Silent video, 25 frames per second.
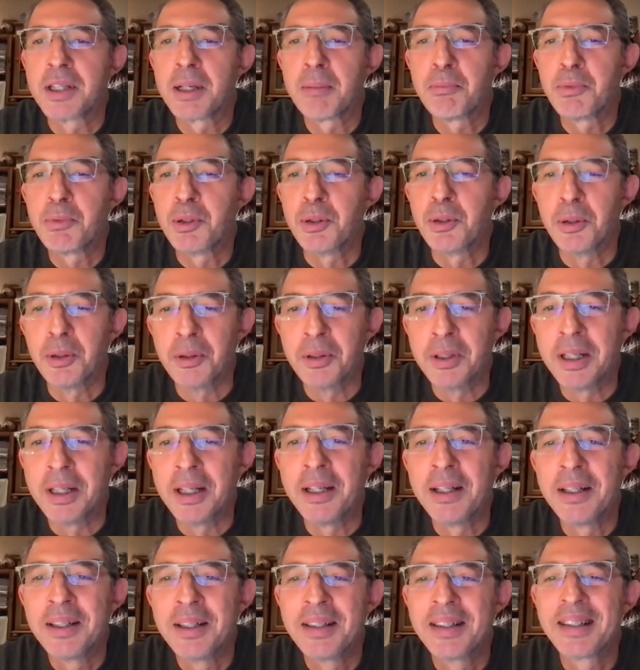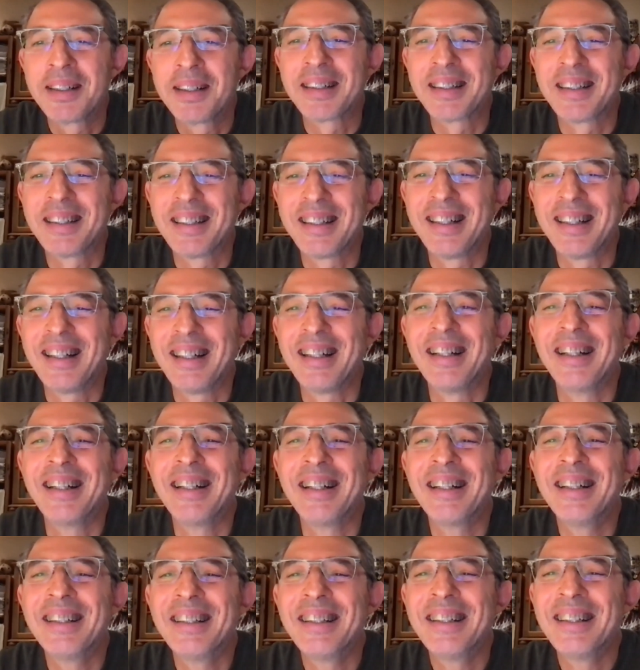Race through these. Okay.
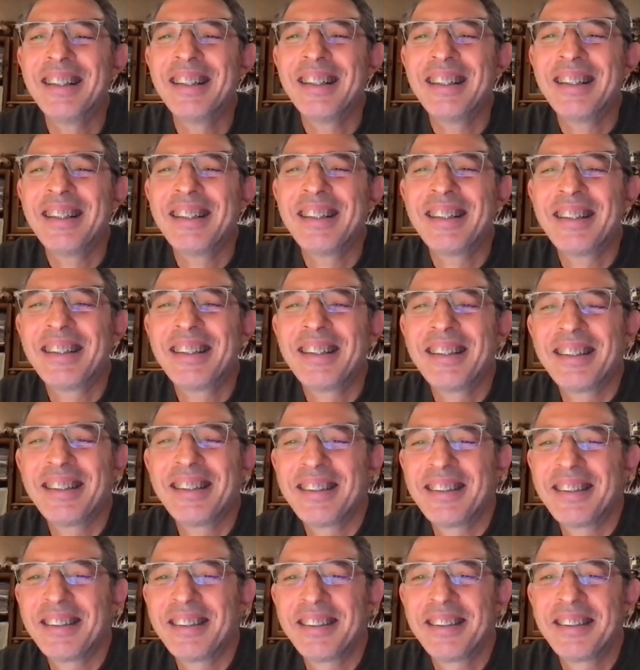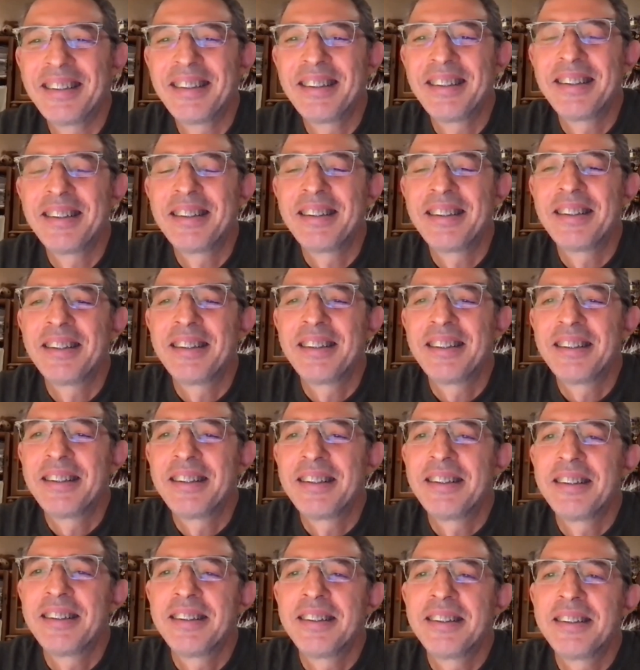Here's
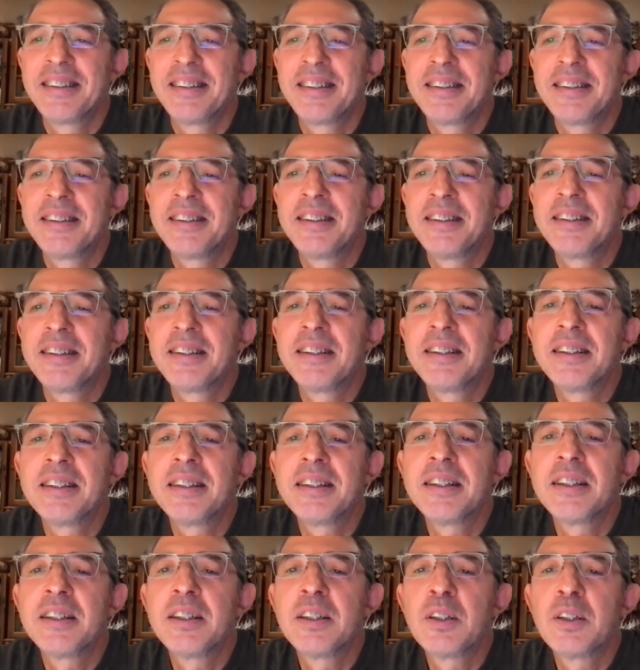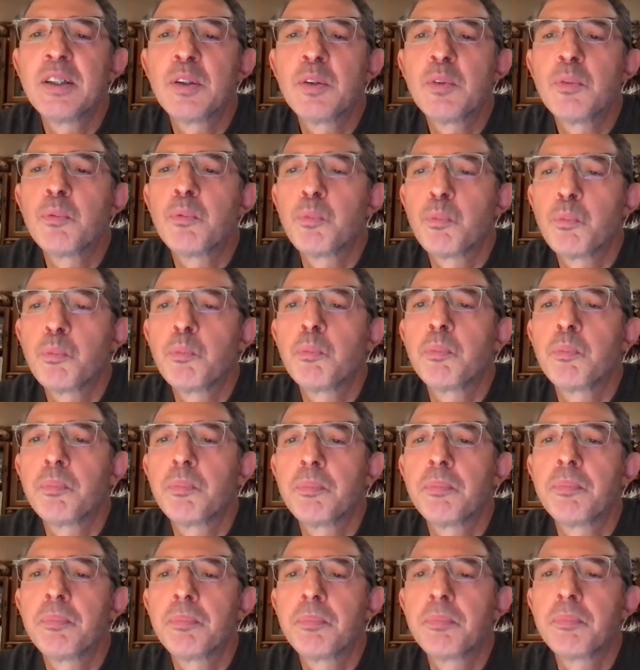another one from
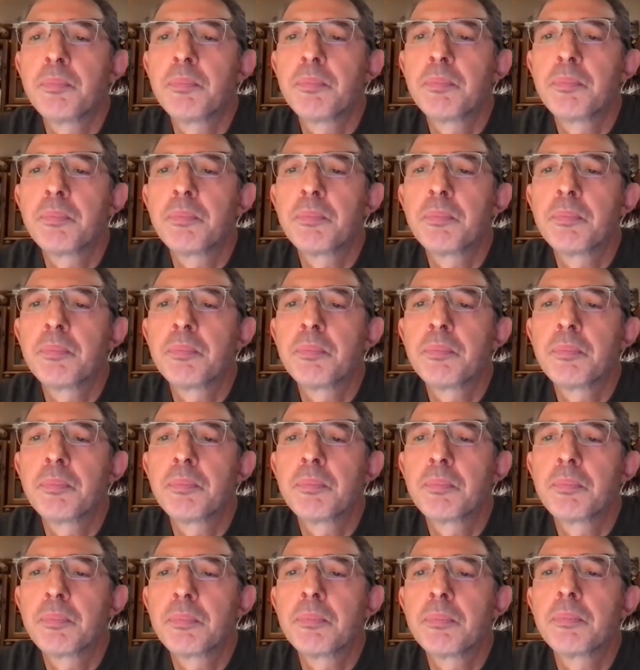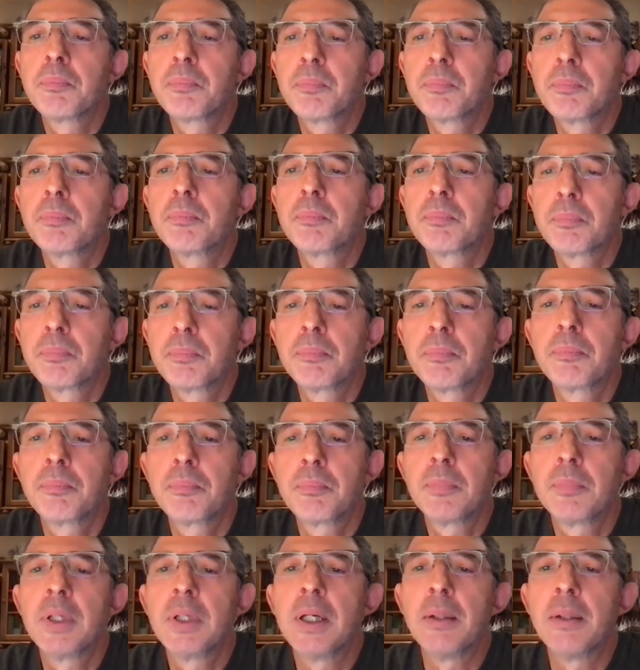an anonymous attendee, or the
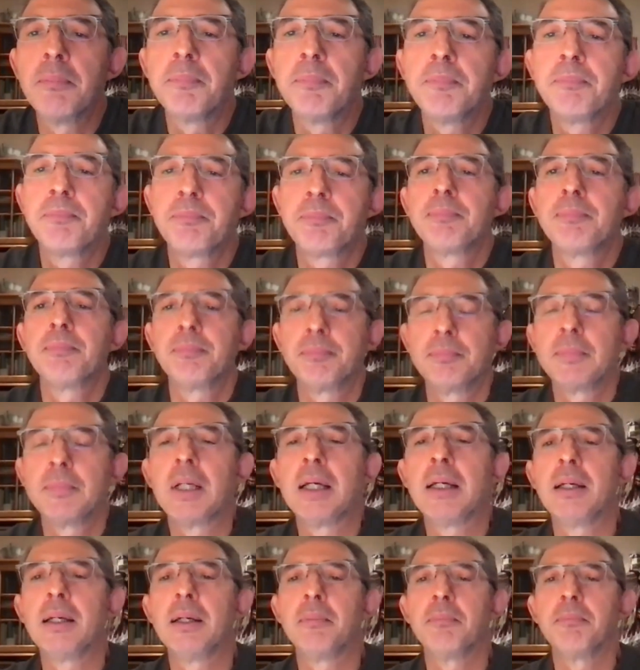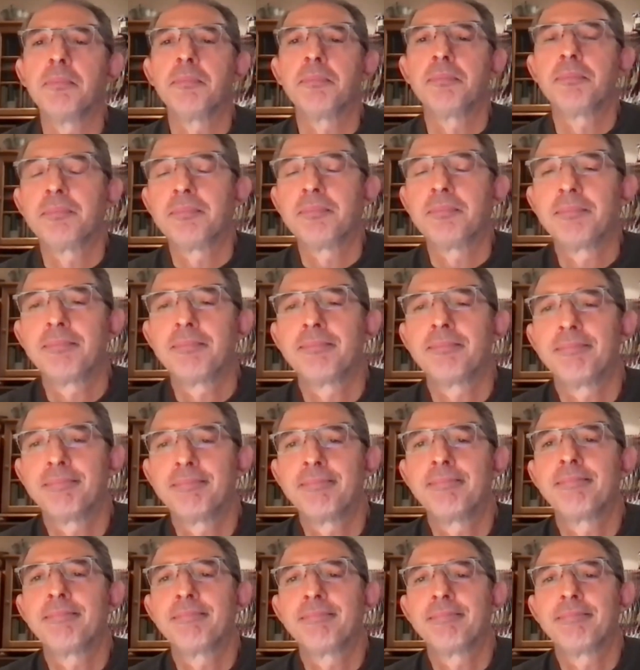same anonymous attendee. Is
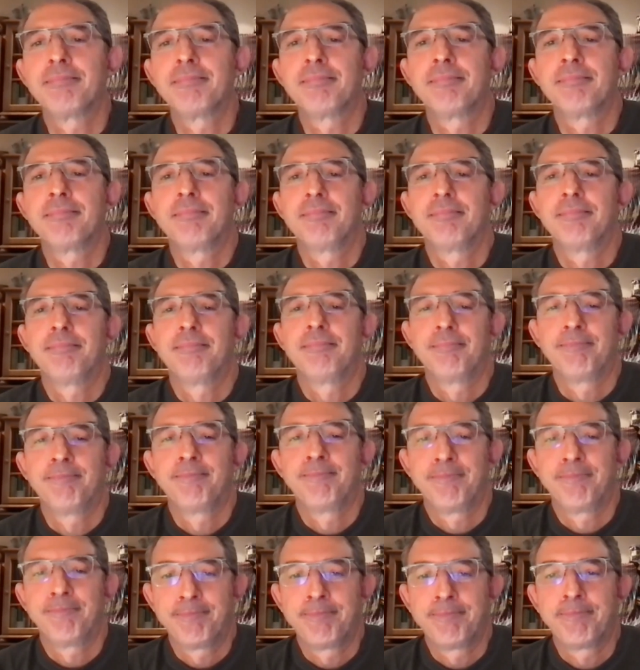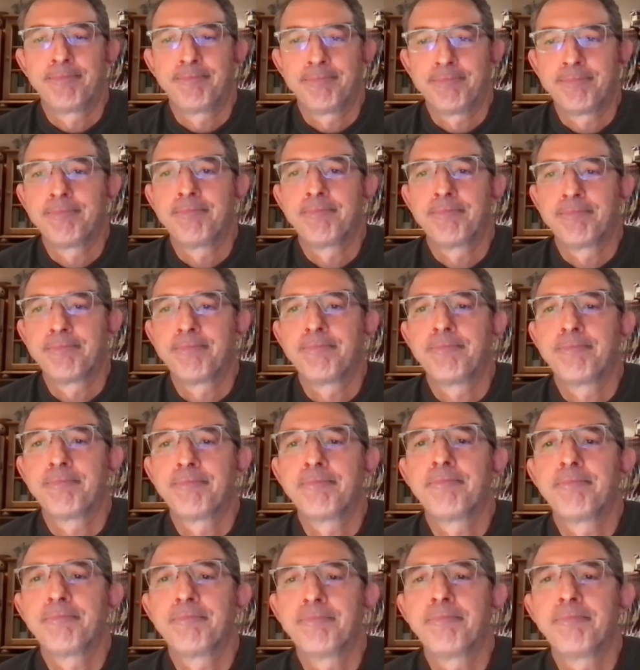this potato
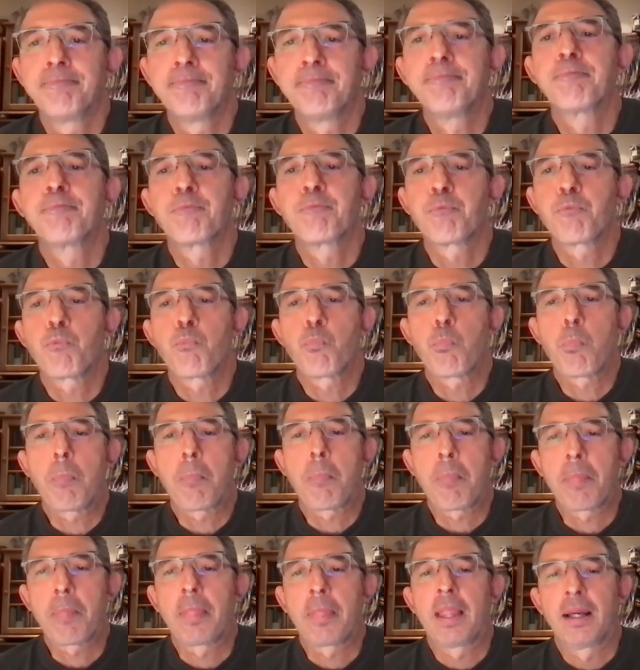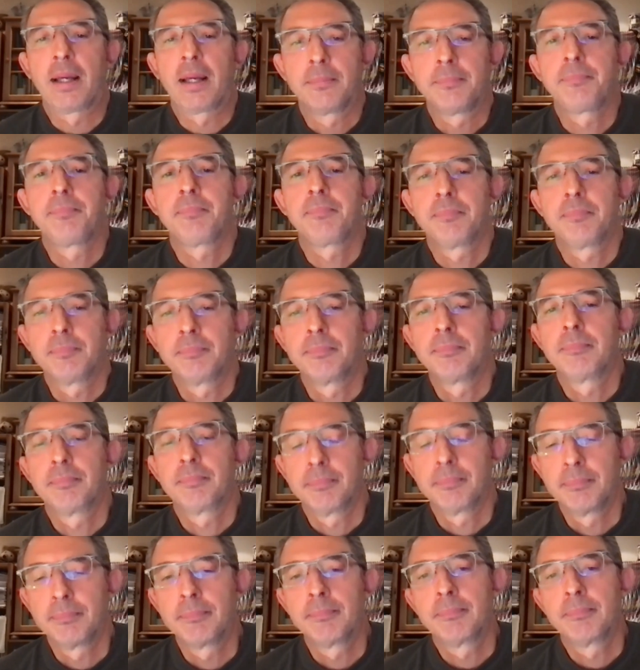pathogen active where
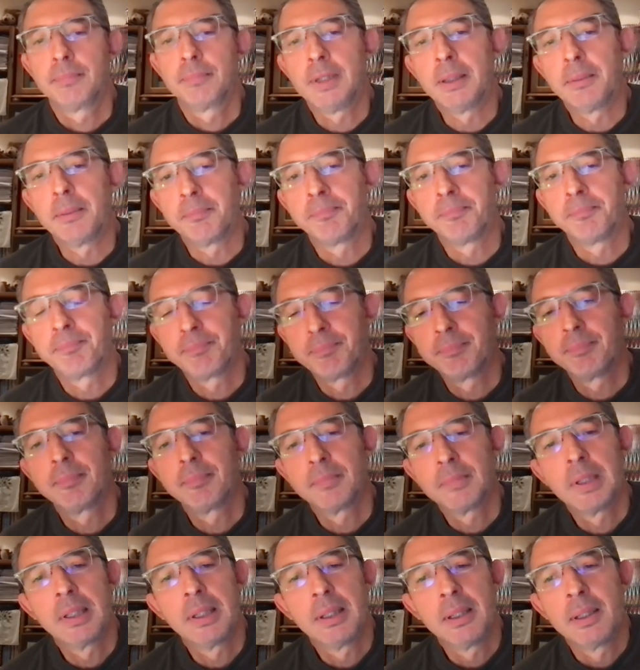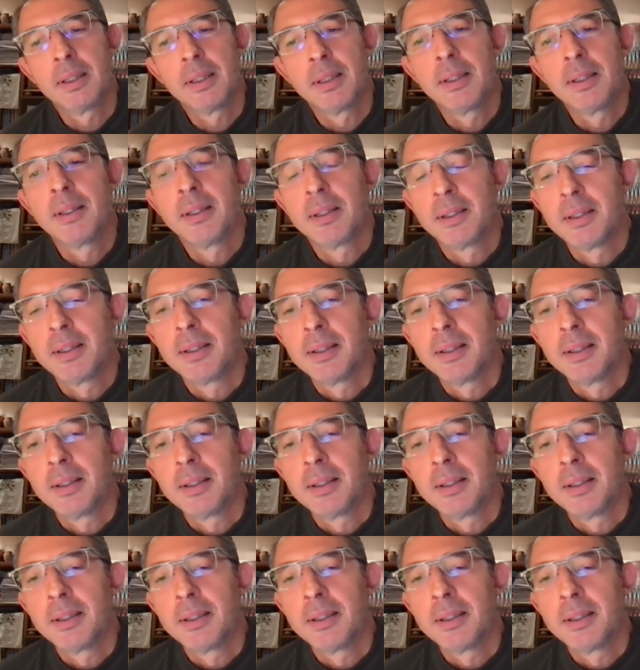potatoes are originally from,